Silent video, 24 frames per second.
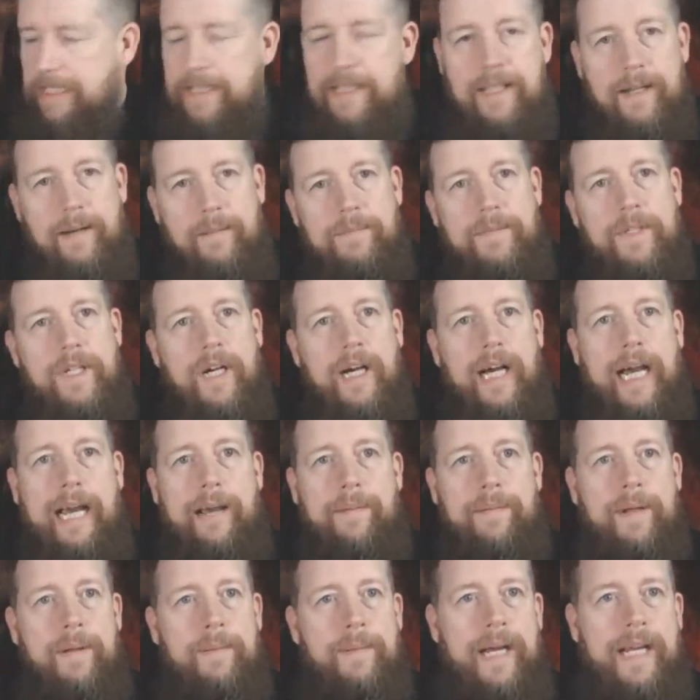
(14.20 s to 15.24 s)
Not
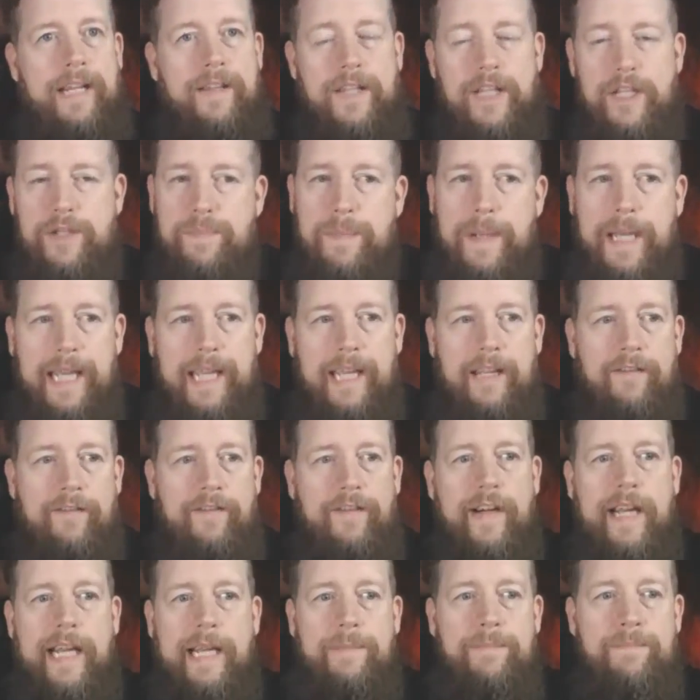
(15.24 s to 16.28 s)
happy about this being in
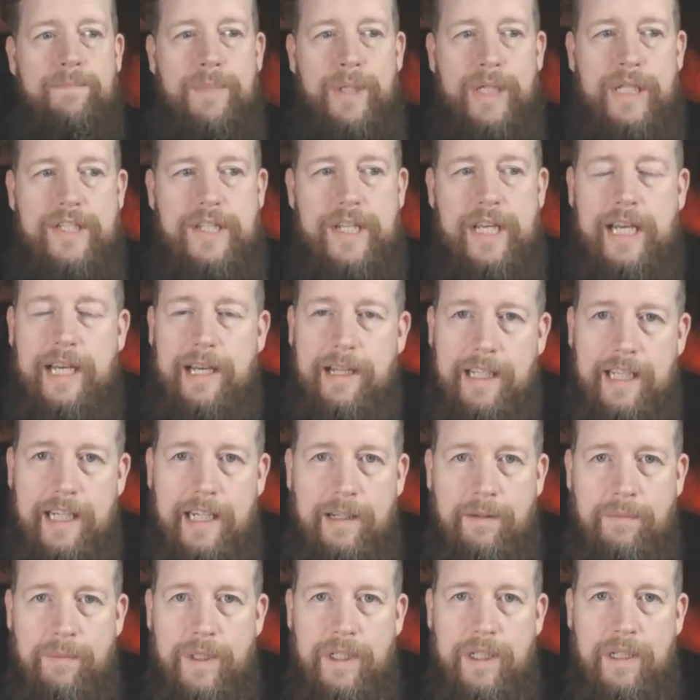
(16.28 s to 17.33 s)
frame, but
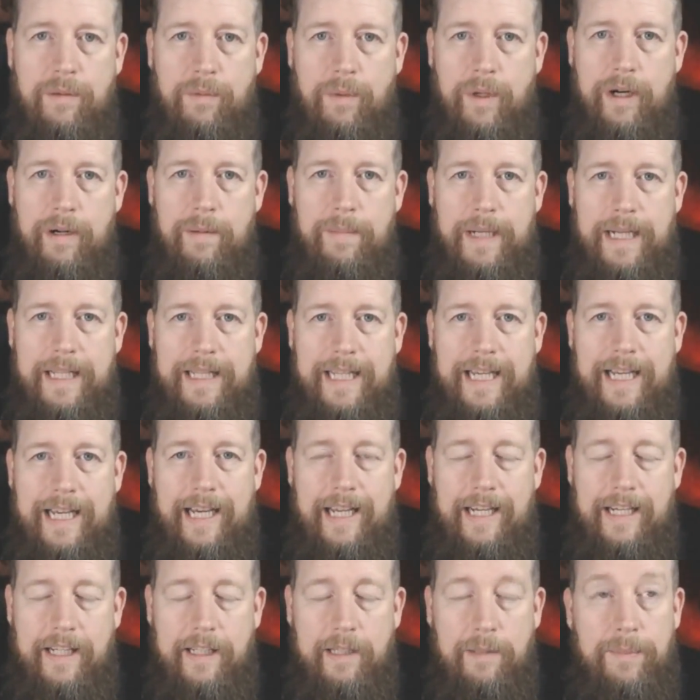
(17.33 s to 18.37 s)
we've got to worry about that
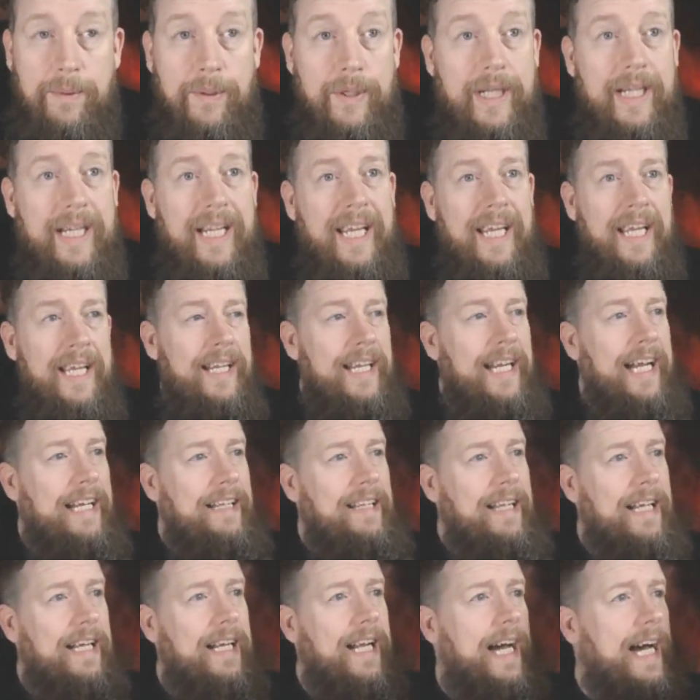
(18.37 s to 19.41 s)
another point. Now
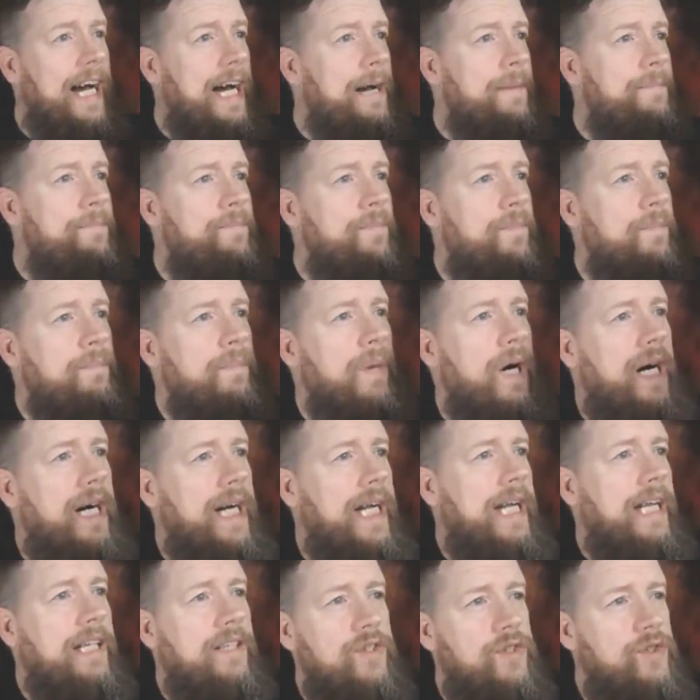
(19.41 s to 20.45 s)
then,
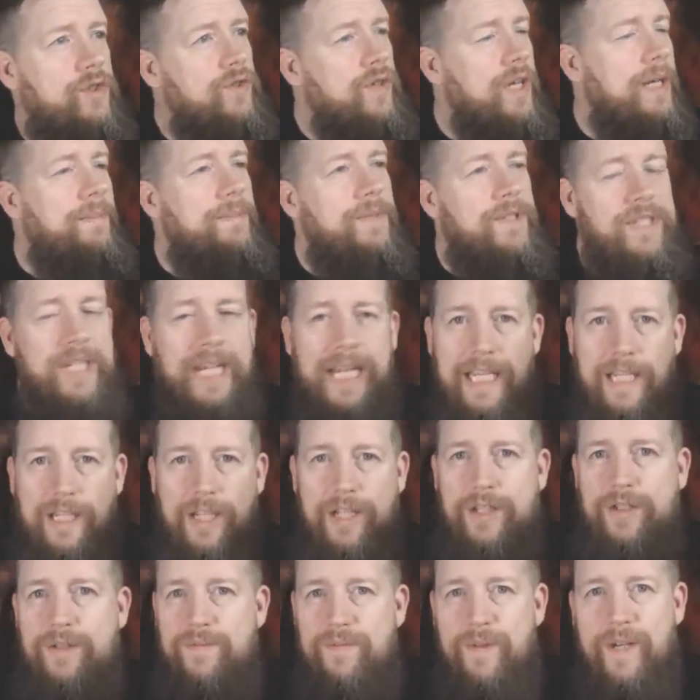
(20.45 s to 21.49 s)
my stream
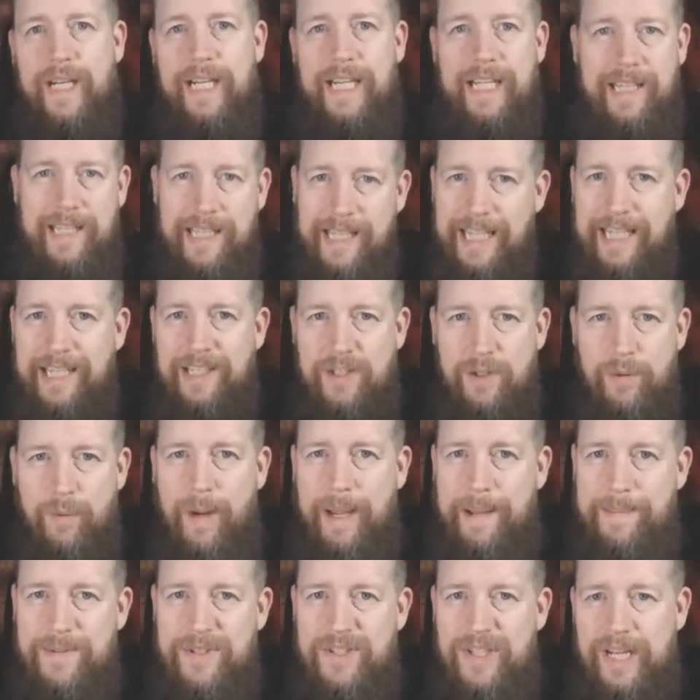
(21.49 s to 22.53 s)
status via the
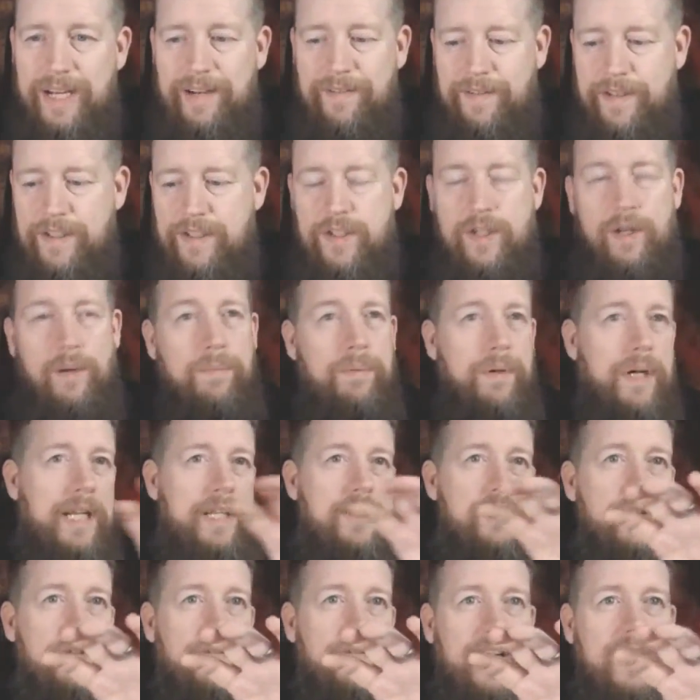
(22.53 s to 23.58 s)
interweb stuff is not
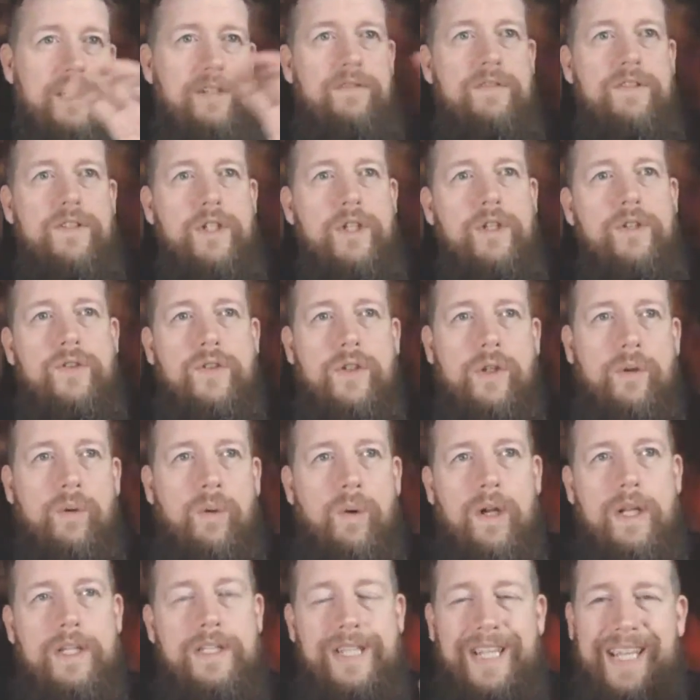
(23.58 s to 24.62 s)
brilliant, so I've had to reduce the
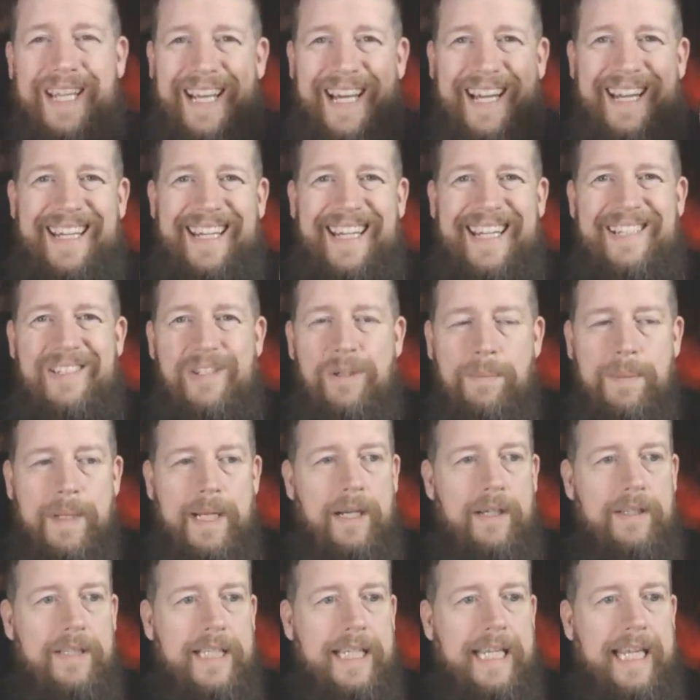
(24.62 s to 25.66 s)
quality a little bit
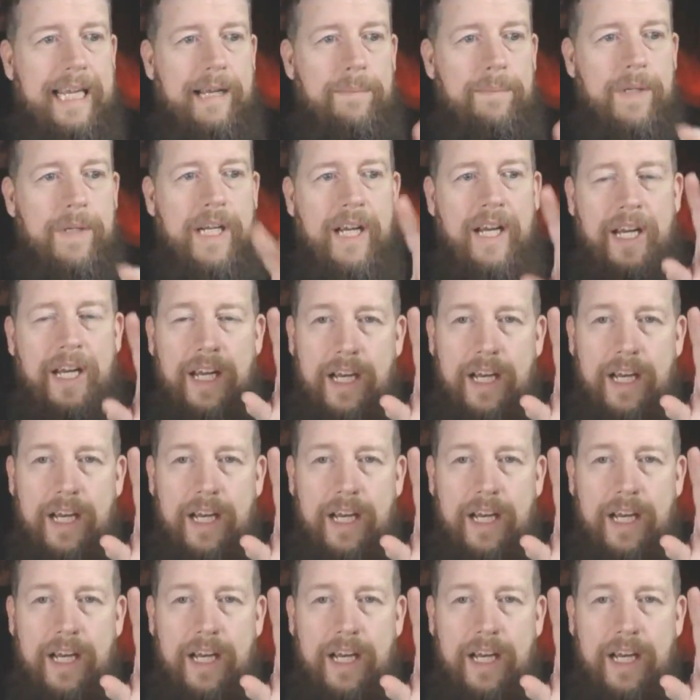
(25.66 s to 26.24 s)
on the camera.